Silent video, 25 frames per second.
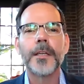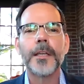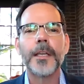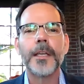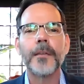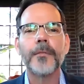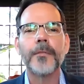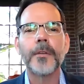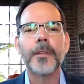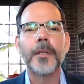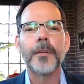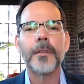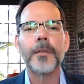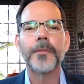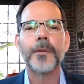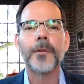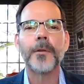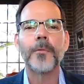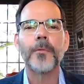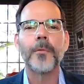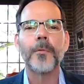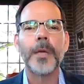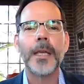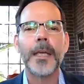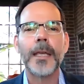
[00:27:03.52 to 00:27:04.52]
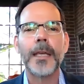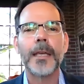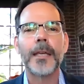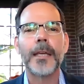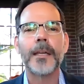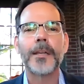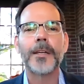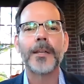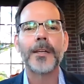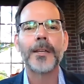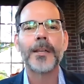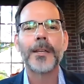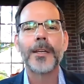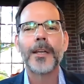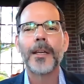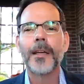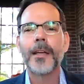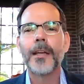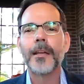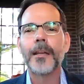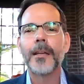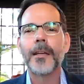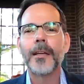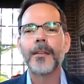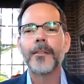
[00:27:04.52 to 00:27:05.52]
Even if you're weak,
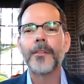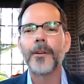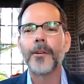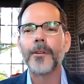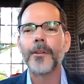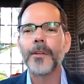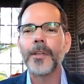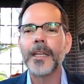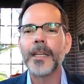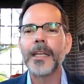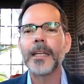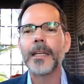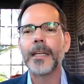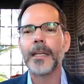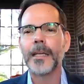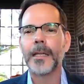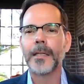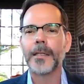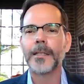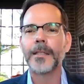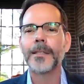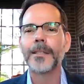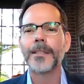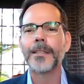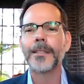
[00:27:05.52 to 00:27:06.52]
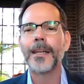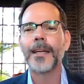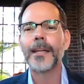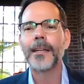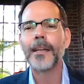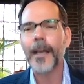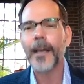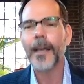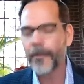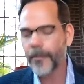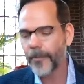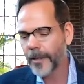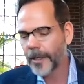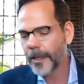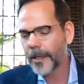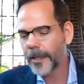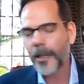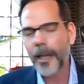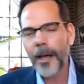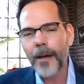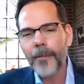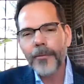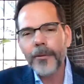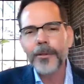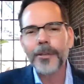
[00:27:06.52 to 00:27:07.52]
you're needed at every
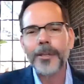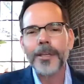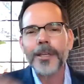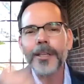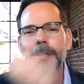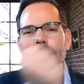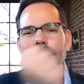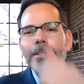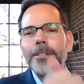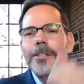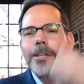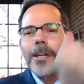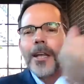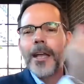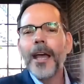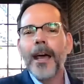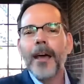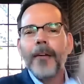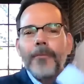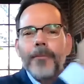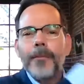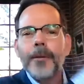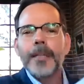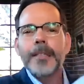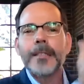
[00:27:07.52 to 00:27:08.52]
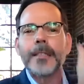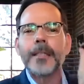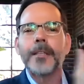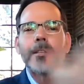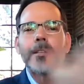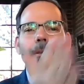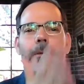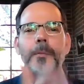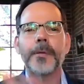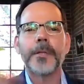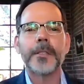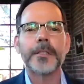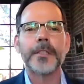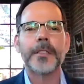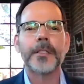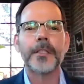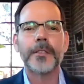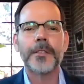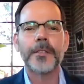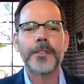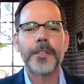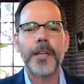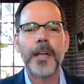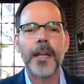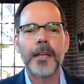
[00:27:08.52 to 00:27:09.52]
level in the chain. Every single person in
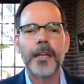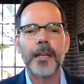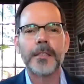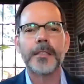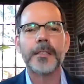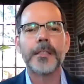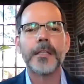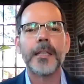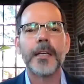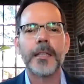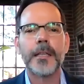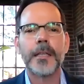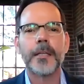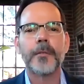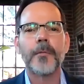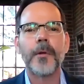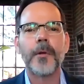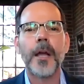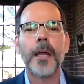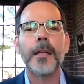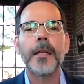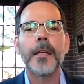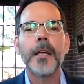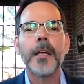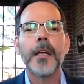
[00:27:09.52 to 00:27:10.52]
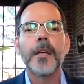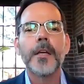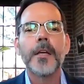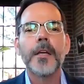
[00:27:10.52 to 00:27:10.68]
the chain is needed, right?